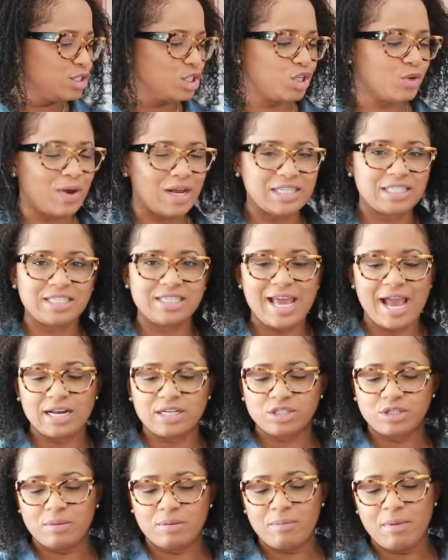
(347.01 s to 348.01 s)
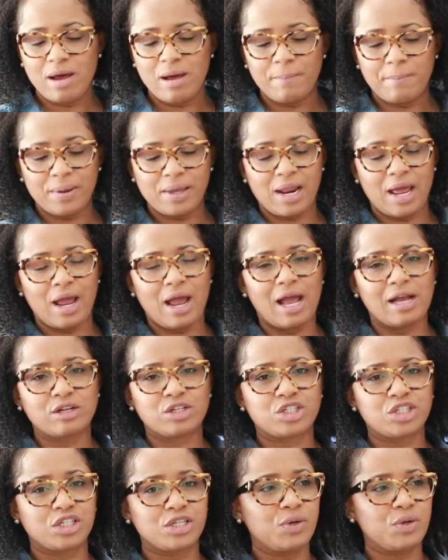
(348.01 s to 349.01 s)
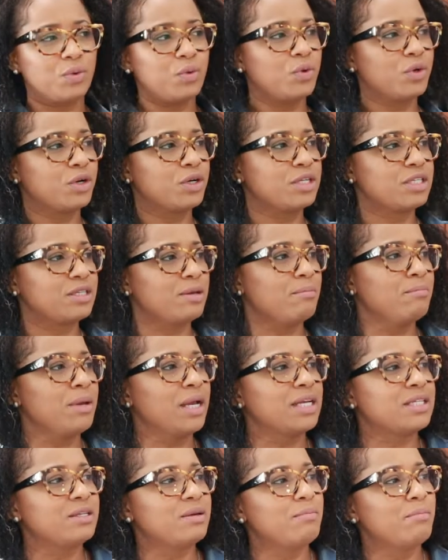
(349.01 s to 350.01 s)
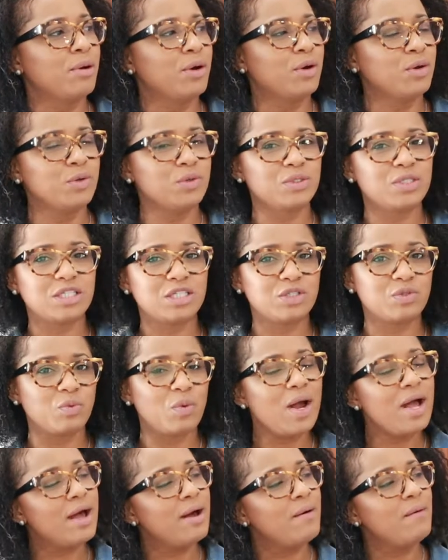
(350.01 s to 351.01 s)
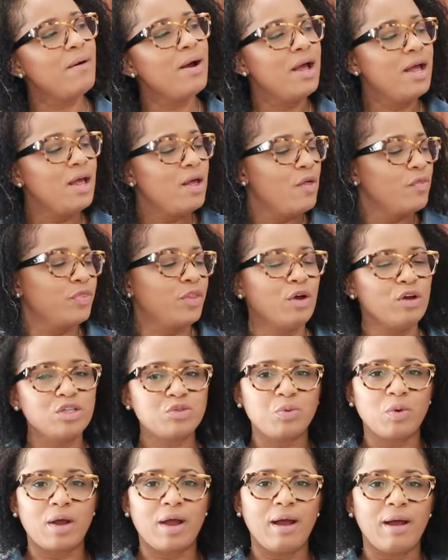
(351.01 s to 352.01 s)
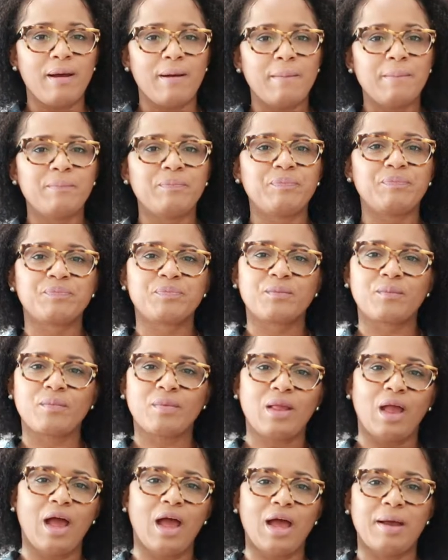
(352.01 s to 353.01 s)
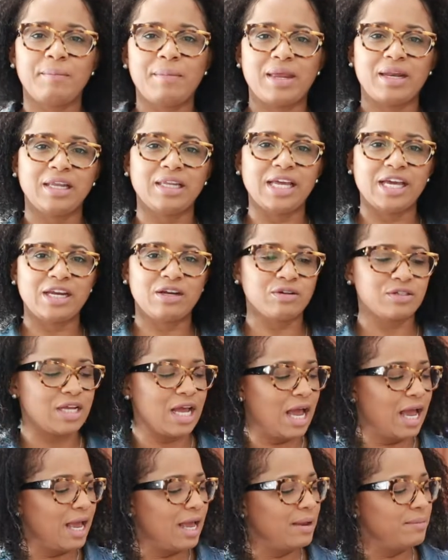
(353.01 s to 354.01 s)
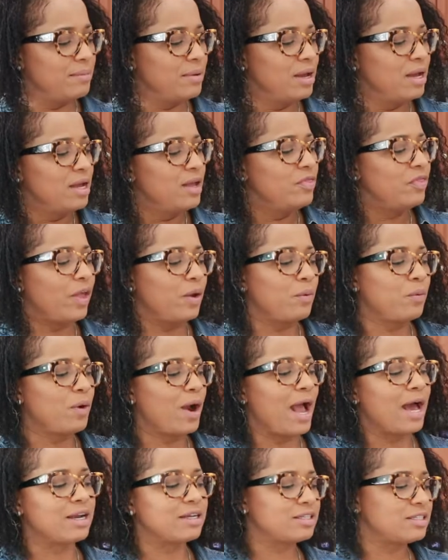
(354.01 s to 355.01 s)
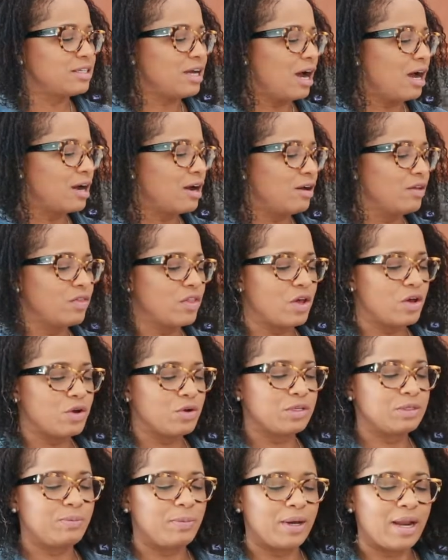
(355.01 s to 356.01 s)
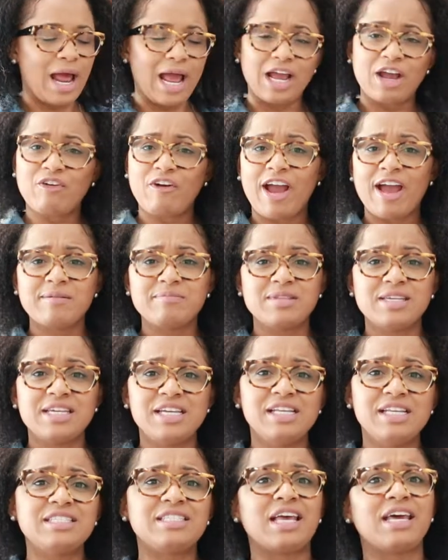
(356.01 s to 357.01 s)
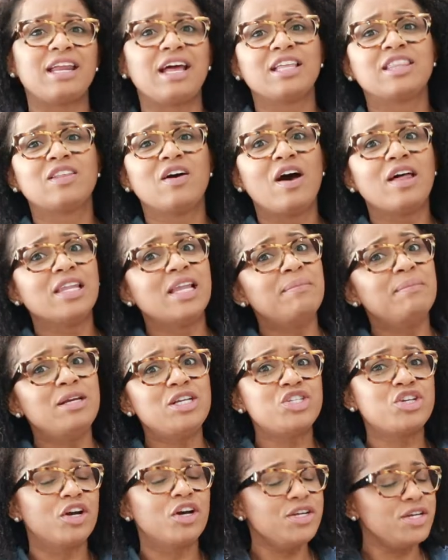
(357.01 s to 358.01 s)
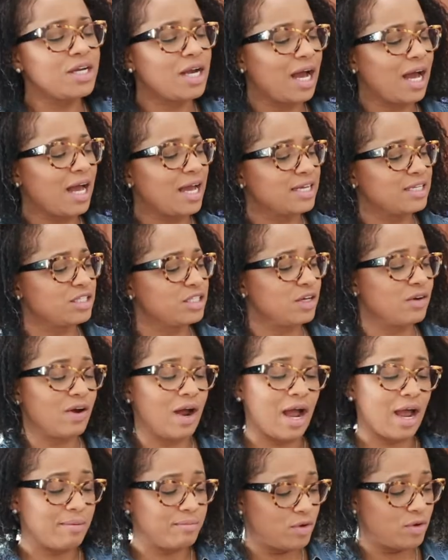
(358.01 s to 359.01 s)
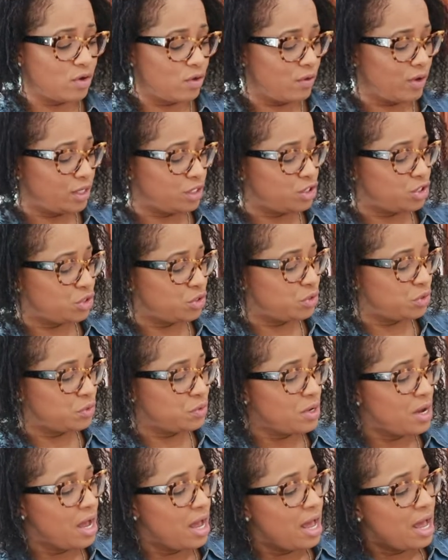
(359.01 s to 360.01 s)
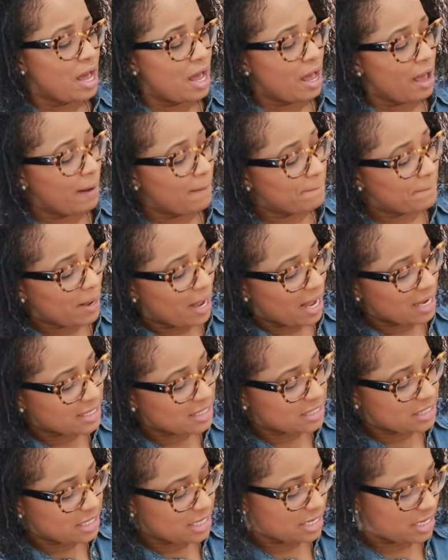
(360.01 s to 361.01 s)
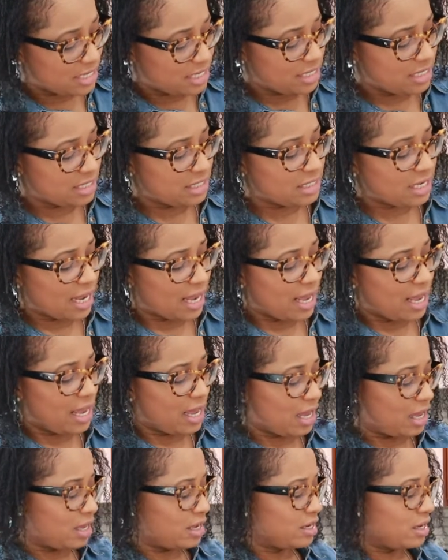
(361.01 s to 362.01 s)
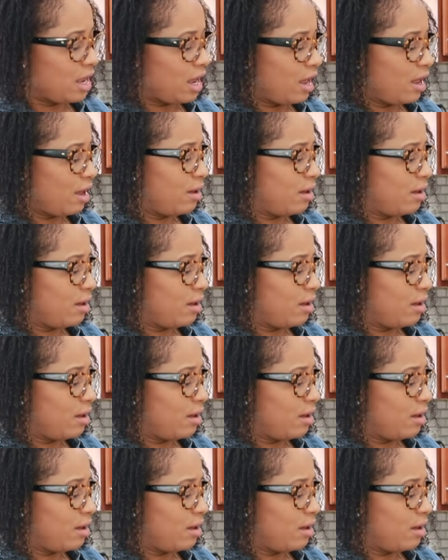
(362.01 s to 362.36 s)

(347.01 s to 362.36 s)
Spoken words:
So I snatched them up and I actually ordered some mixing bowls as well. Those will come at a later time. They were out of stock on those, but I grabbed these and I thought, let me show you guys. So I'm going to unbox these and